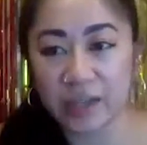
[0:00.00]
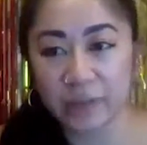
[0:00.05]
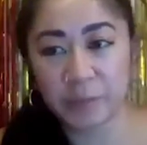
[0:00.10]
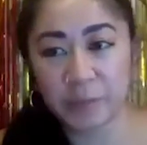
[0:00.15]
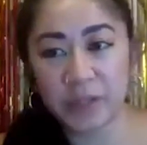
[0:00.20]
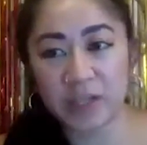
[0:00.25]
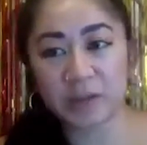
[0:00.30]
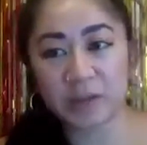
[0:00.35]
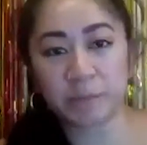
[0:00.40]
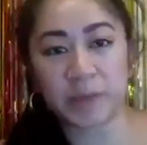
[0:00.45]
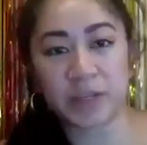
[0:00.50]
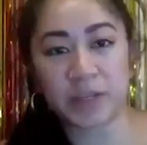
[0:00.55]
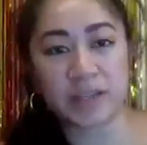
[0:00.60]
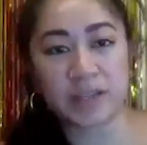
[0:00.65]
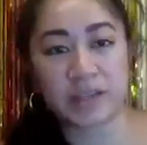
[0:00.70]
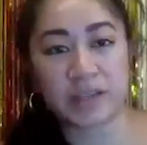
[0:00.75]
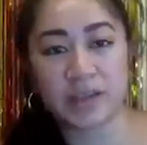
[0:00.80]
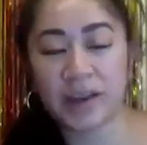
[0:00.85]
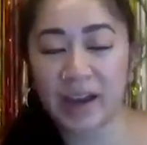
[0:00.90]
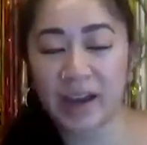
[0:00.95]
a
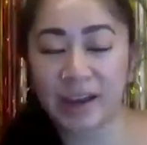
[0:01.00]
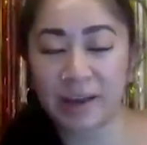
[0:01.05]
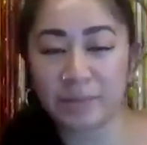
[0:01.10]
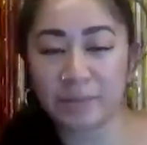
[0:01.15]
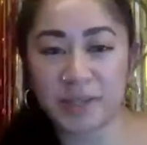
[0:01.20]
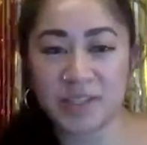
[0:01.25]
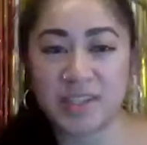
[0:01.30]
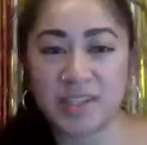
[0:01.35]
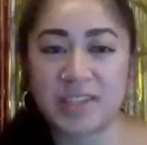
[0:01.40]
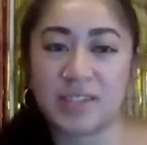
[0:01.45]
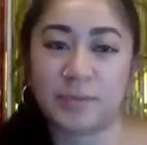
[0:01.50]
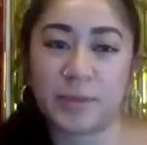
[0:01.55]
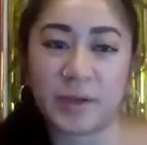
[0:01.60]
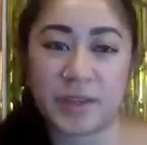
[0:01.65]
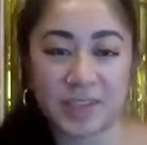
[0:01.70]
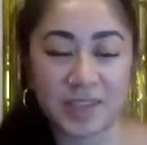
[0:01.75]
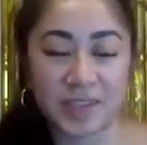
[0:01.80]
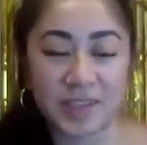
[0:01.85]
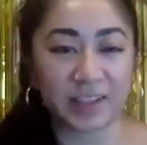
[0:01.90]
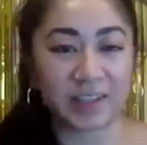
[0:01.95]
B2B business is
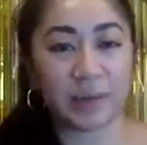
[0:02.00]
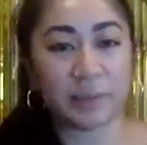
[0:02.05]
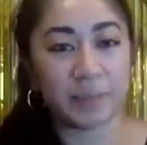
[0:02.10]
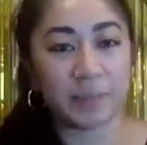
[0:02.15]
basically a